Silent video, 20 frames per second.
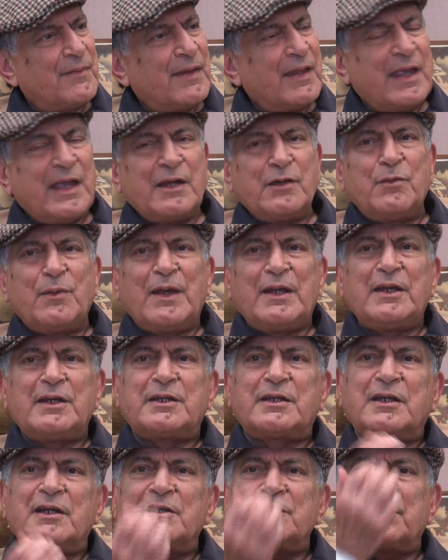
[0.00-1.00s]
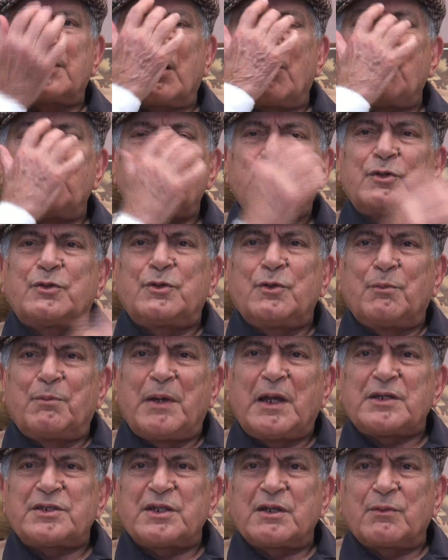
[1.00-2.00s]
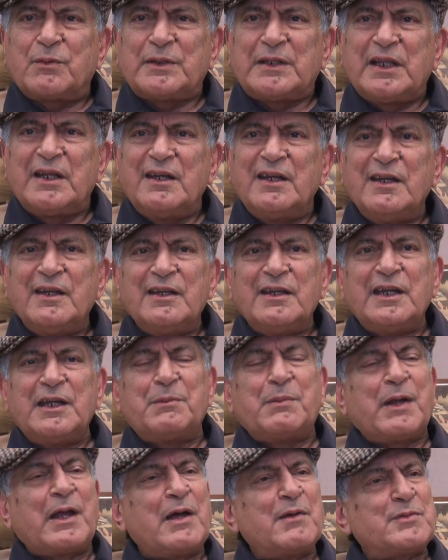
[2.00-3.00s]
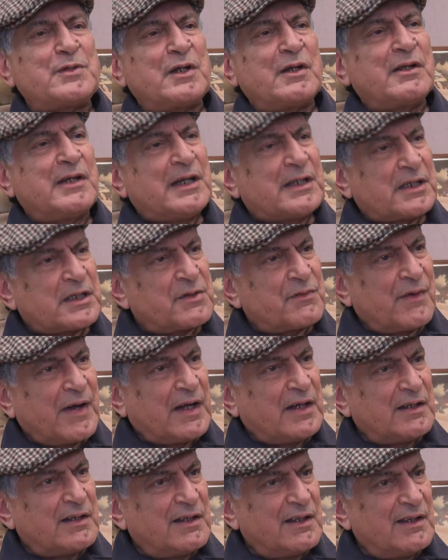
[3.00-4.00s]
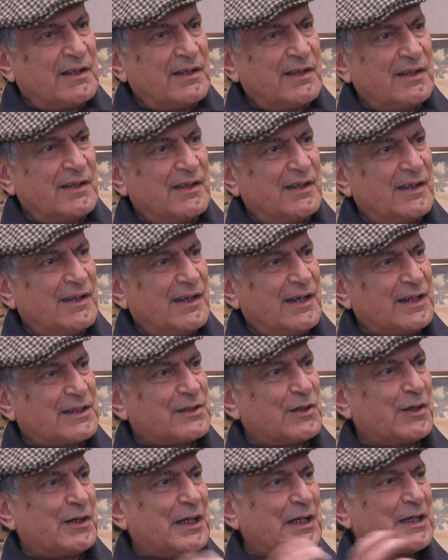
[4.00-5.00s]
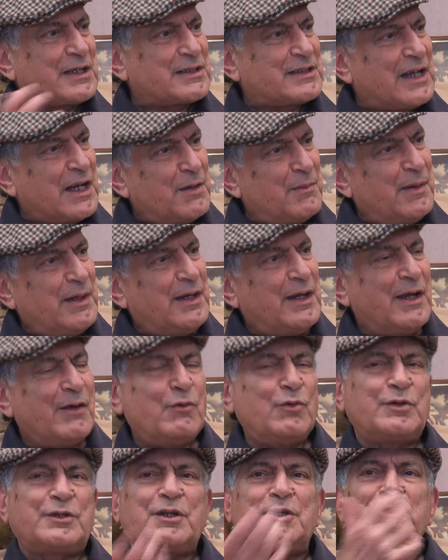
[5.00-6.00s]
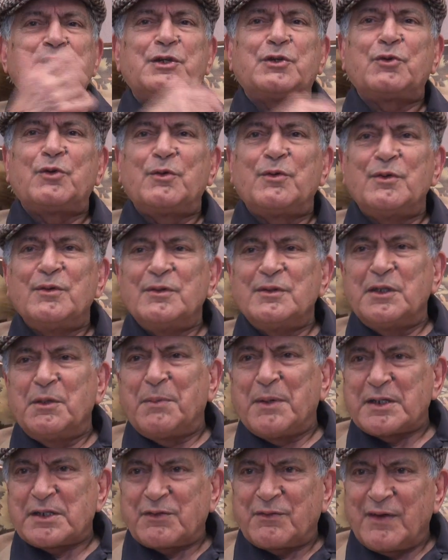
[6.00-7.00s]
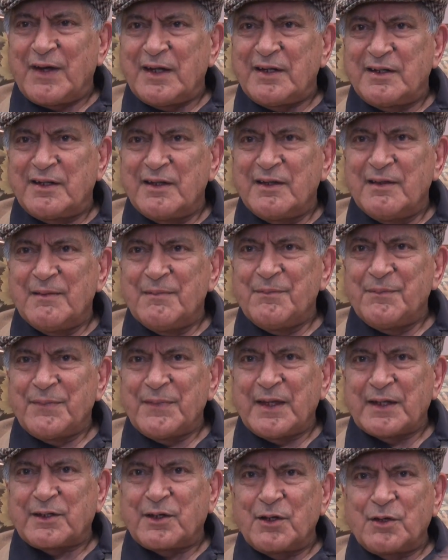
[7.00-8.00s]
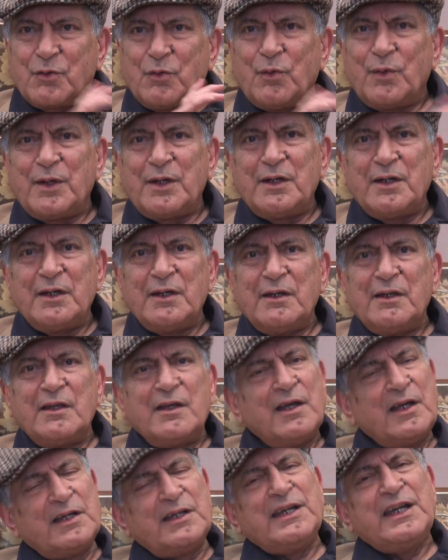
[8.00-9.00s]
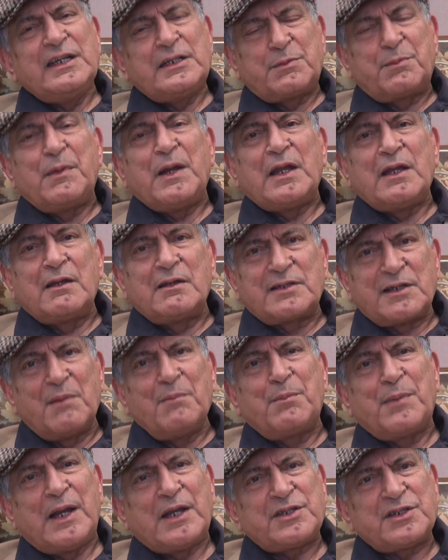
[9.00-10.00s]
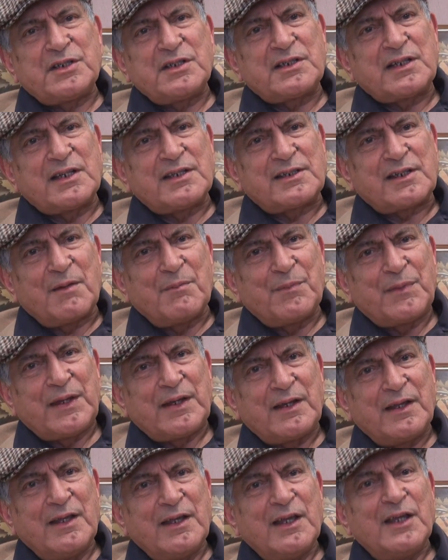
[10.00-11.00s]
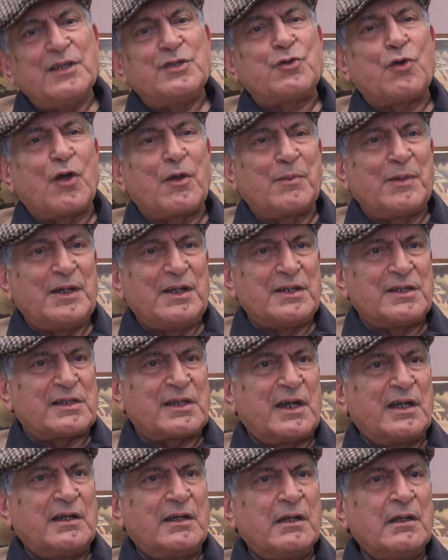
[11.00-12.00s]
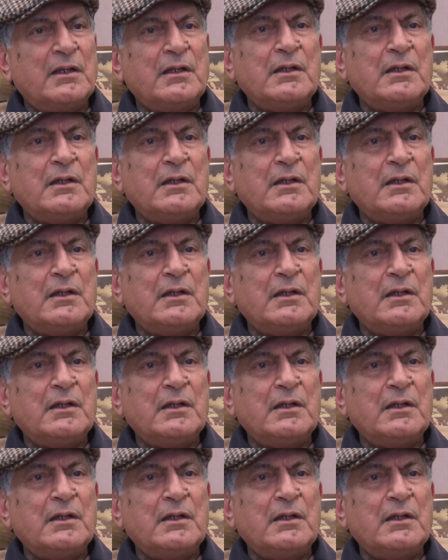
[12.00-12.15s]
and when it turns around to pleasure within, it becomes our greatest friend. It's our greatest enemy who turns into the best friend that can go in. It needs some pleasures and something enjoyable inside.